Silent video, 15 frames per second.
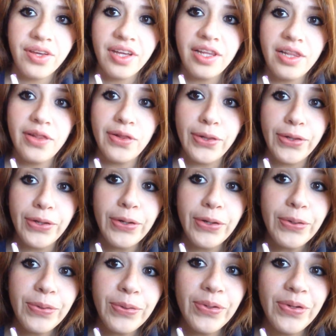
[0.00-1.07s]

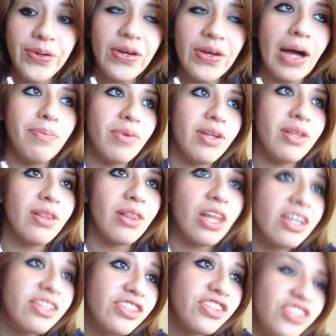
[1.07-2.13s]
Hello! I'm on
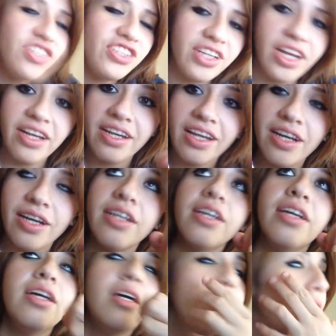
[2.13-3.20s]
lunch and I'm
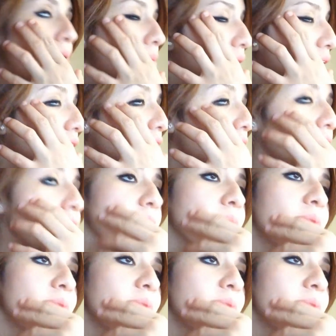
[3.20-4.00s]
editing a